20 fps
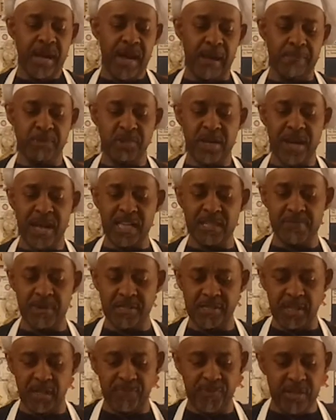I'm challenging
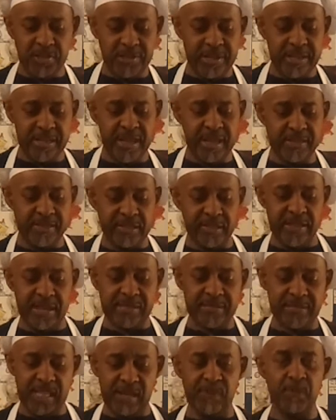myself each day to get to the
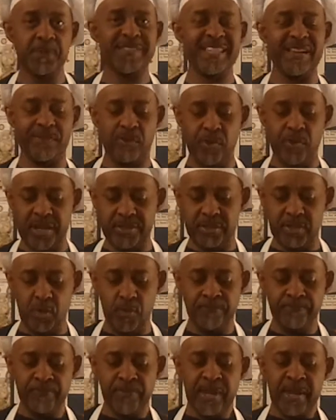next level because I have a right
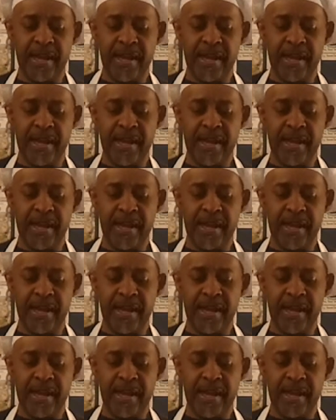to.